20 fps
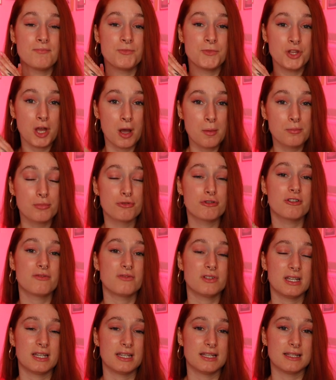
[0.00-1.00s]
number of
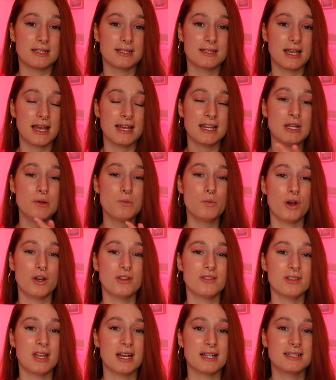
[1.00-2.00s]
years.
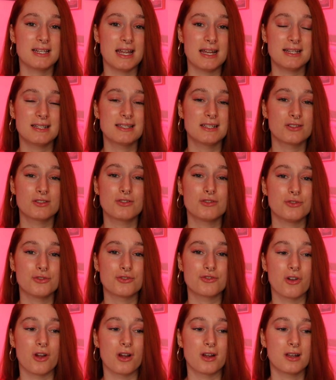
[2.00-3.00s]
Anyone that takes this new
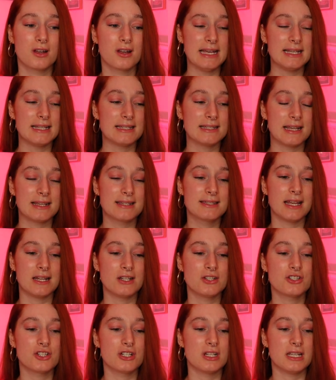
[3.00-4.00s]
drug is
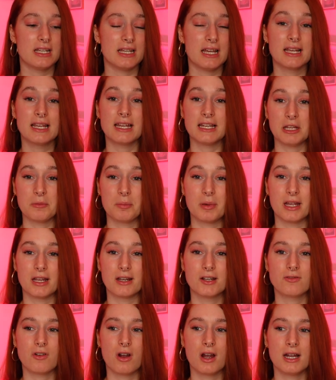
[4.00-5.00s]
essentially a guinea
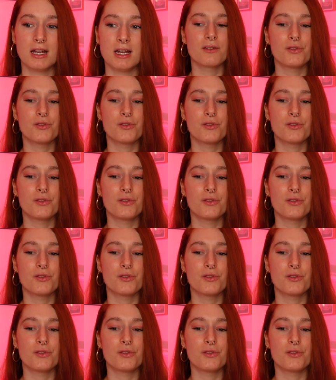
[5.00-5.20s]
pig, right?